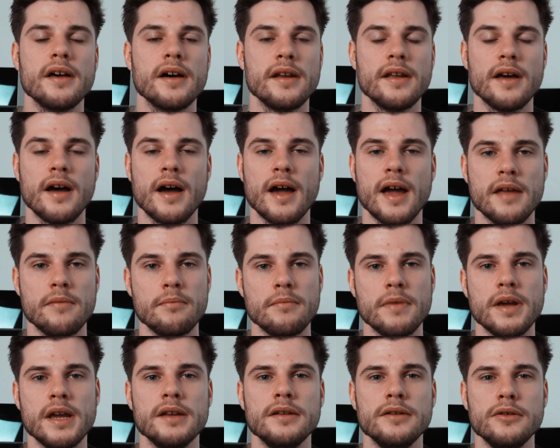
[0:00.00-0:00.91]
that I had
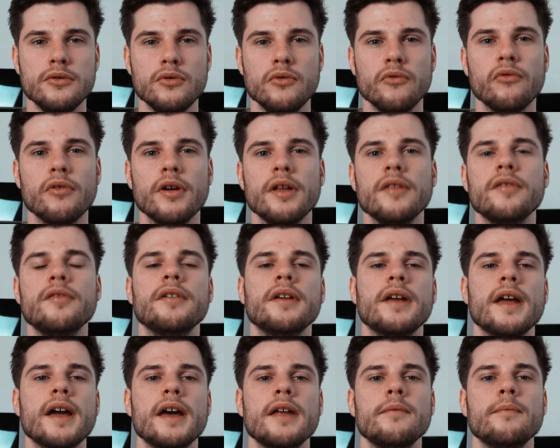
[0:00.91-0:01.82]
made new friends
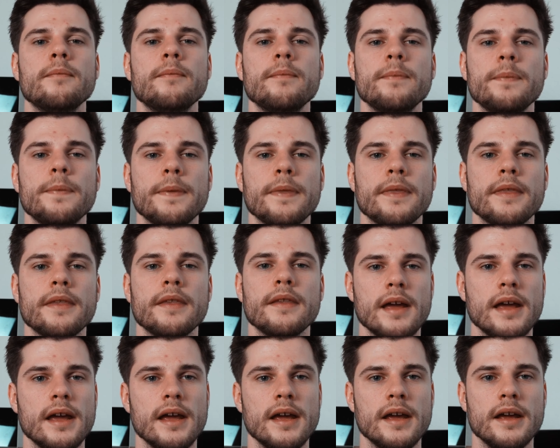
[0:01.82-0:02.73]
again.
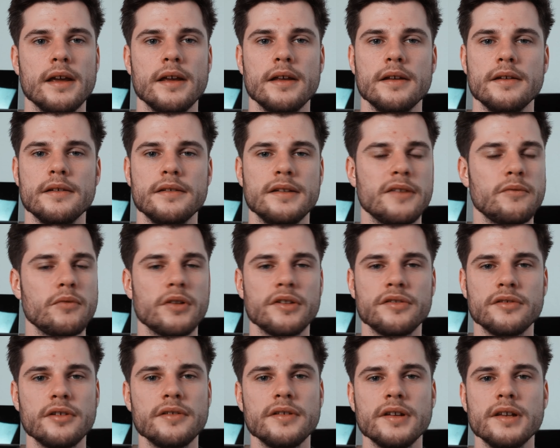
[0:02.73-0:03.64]
And that
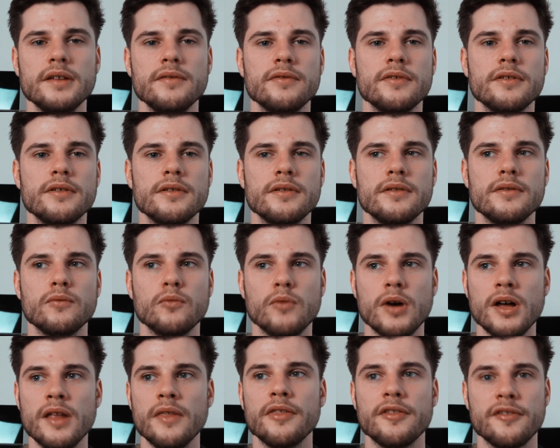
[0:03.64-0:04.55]
was not even
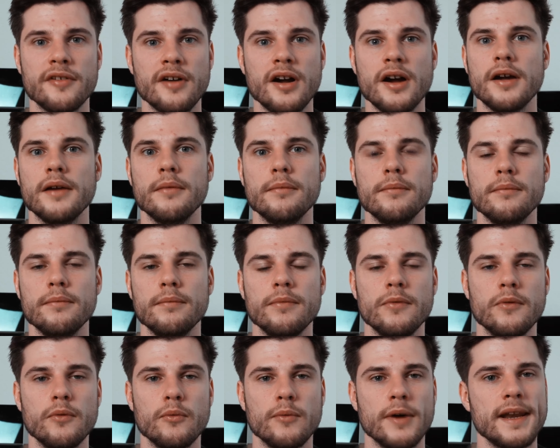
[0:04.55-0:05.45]
one time.
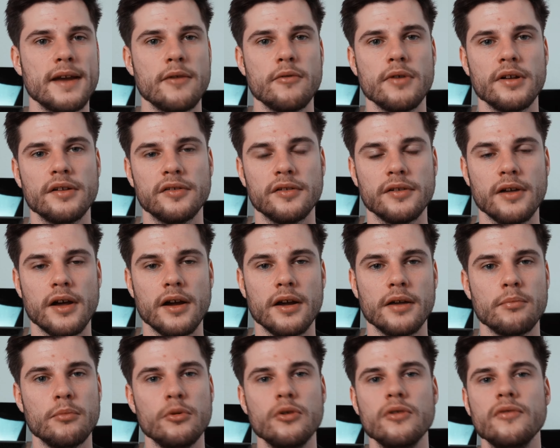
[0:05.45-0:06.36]
When I was
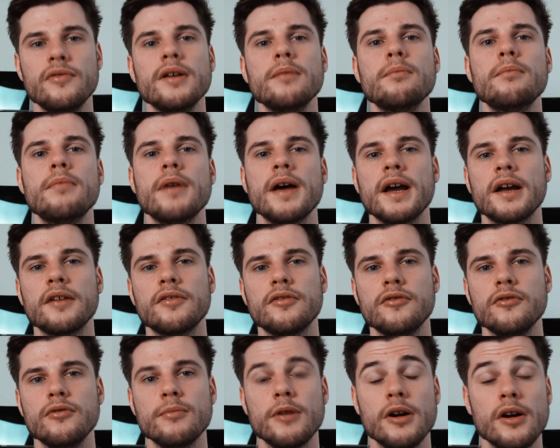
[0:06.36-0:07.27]
like moving back
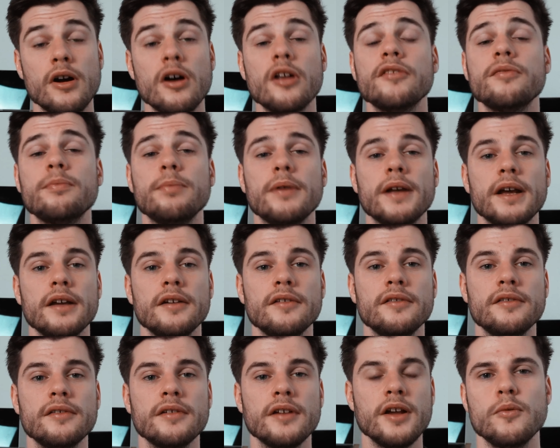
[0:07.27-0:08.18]
to my aunt's
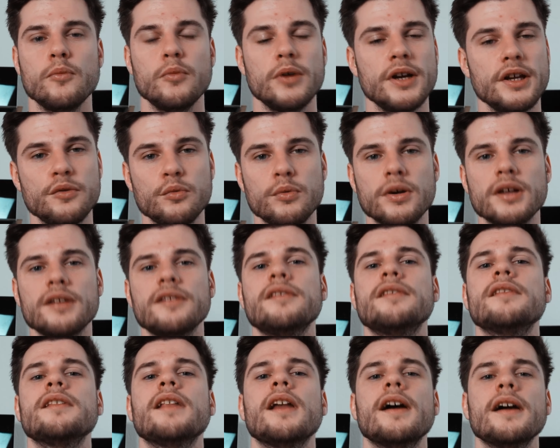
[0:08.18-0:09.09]
place, which
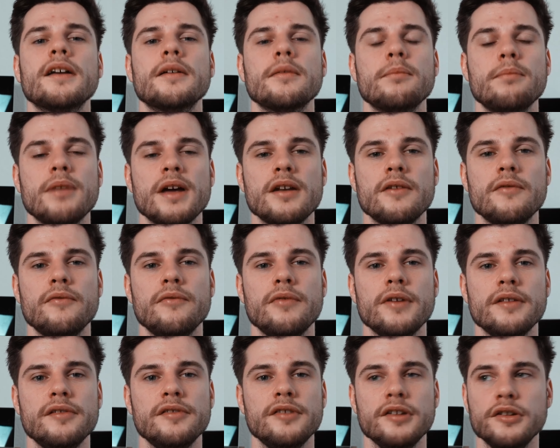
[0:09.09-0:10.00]
was like a
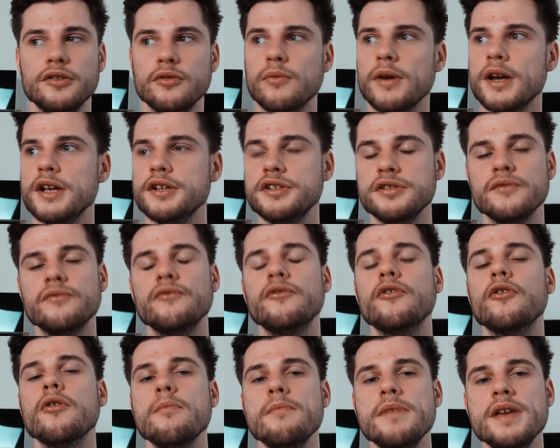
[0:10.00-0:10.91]
benefit situation
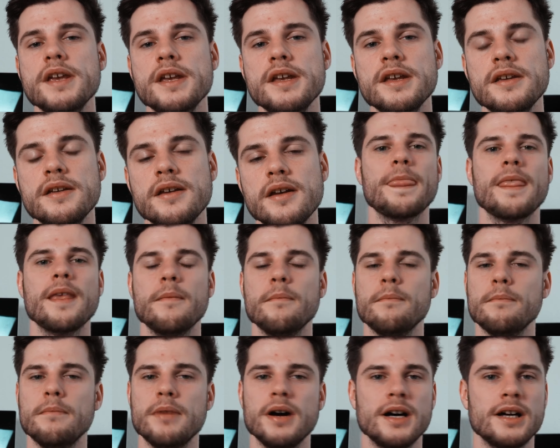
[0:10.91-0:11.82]
for me
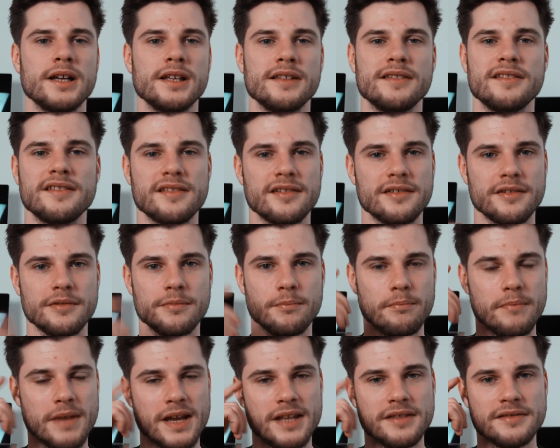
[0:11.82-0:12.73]
but
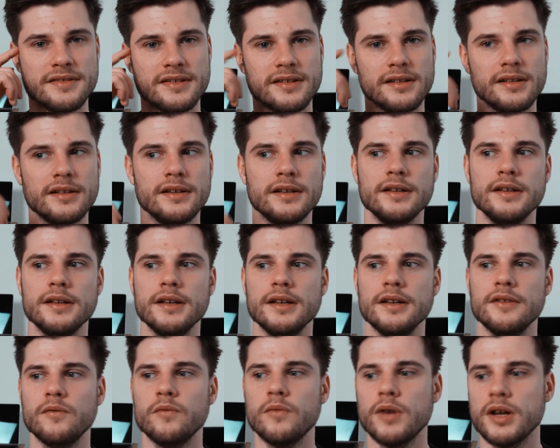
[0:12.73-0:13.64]

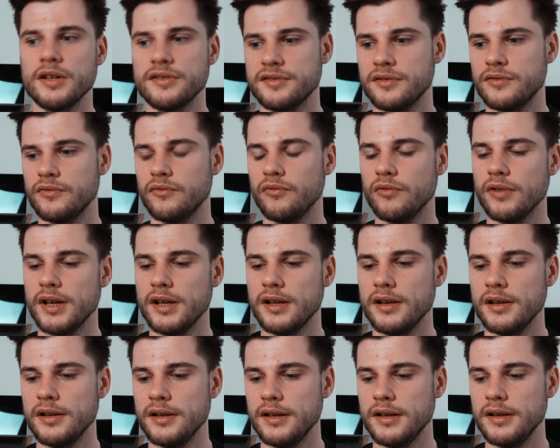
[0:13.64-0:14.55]
mentally it wasn't
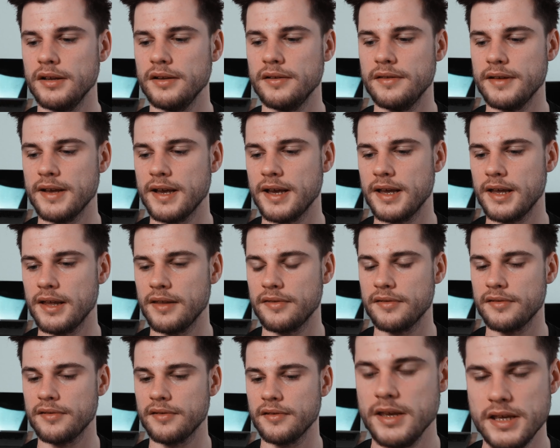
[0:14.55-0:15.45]
really
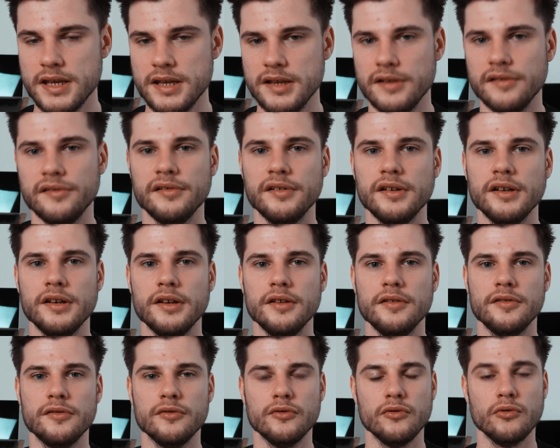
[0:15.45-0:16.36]
that
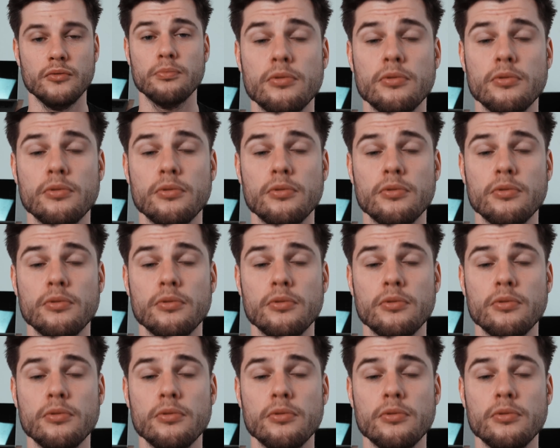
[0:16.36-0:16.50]
easy to